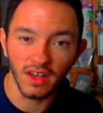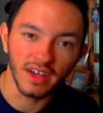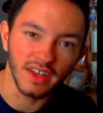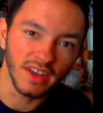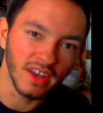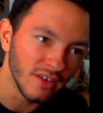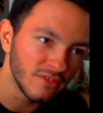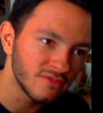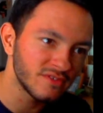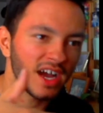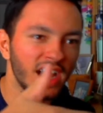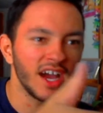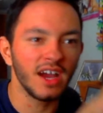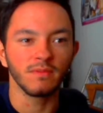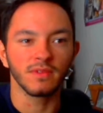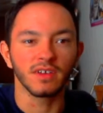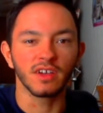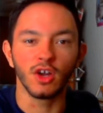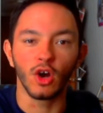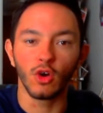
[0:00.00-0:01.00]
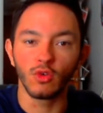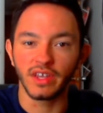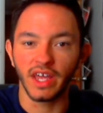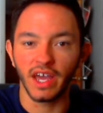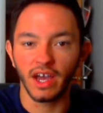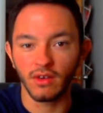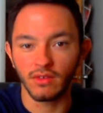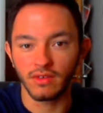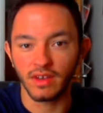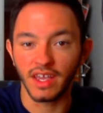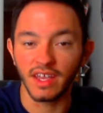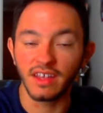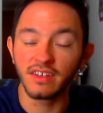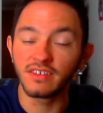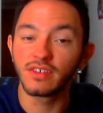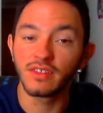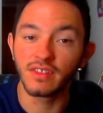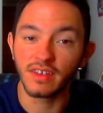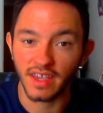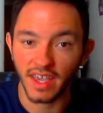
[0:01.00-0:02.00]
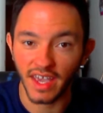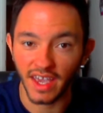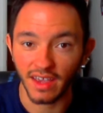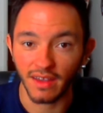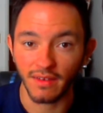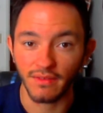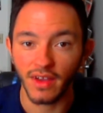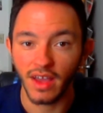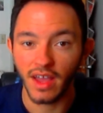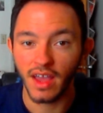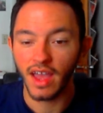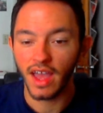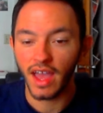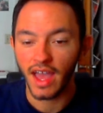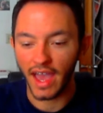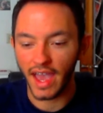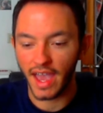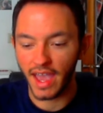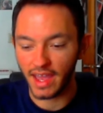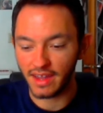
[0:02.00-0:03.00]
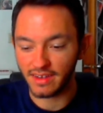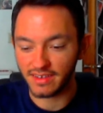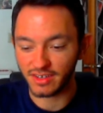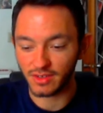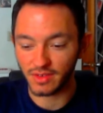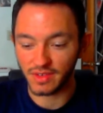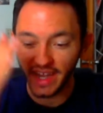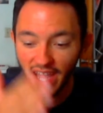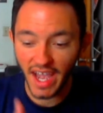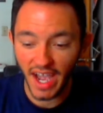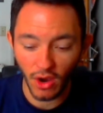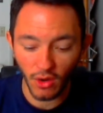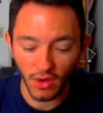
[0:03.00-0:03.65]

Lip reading: enough time to go down into the cave. And so now